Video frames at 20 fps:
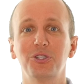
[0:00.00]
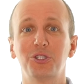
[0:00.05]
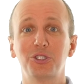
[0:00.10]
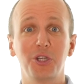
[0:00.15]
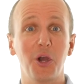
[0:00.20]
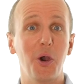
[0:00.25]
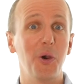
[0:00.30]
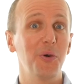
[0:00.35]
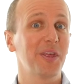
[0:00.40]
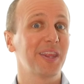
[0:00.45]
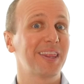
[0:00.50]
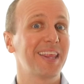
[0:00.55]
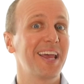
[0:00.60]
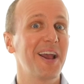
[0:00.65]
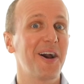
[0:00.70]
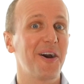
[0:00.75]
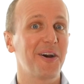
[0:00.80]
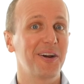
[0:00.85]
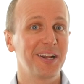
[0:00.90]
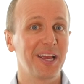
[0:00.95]
show that
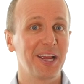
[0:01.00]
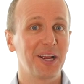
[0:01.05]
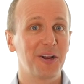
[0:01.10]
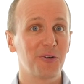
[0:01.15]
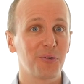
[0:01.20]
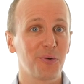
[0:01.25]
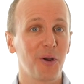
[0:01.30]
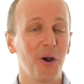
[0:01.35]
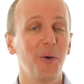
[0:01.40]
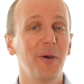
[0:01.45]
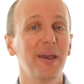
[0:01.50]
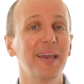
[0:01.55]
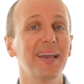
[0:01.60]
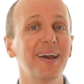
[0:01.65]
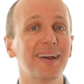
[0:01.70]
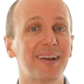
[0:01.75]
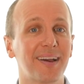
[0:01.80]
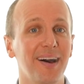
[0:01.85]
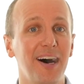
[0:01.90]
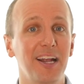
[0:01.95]
they are in a growing
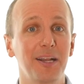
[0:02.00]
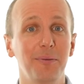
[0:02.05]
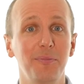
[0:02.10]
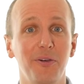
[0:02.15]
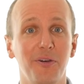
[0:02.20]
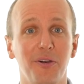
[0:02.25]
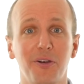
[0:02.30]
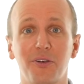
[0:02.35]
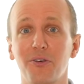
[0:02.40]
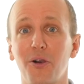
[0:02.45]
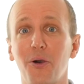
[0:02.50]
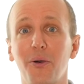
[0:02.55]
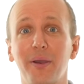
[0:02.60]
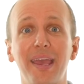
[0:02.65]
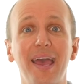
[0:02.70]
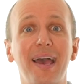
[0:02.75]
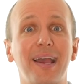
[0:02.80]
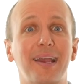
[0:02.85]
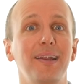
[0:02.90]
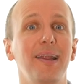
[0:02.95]
economy or a
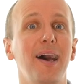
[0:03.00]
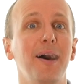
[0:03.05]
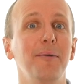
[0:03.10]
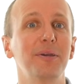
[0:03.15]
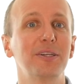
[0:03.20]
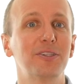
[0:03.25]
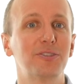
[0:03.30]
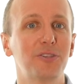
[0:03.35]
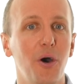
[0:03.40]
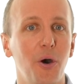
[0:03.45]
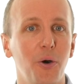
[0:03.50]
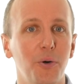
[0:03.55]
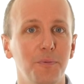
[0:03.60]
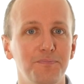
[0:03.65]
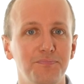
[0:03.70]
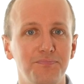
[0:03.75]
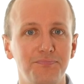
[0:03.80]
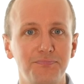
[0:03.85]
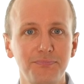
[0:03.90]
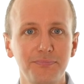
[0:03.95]
growing economic zone.
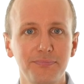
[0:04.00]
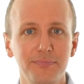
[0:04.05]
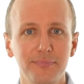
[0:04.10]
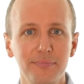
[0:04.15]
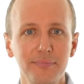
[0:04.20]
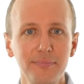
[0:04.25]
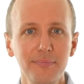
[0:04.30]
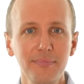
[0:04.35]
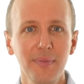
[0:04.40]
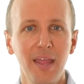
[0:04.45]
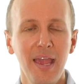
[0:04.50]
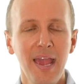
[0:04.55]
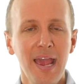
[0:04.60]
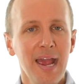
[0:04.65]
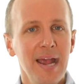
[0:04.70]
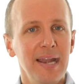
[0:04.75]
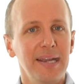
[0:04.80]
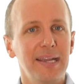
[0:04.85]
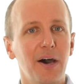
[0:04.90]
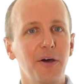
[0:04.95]

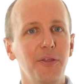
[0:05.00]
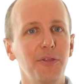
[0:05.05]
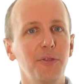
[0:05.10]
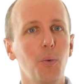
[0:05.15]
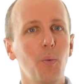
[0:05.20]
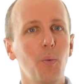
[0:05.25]
Now, the